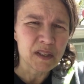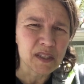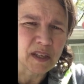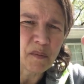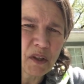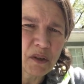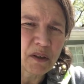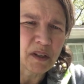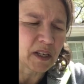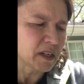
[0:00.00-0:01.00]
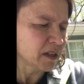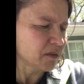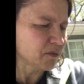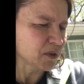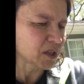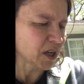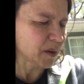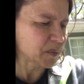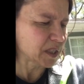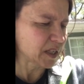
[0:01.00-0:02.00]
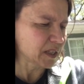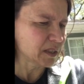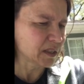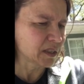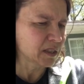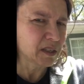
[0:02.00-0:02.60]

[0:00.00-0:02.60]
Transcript: Similarly for chopsticks,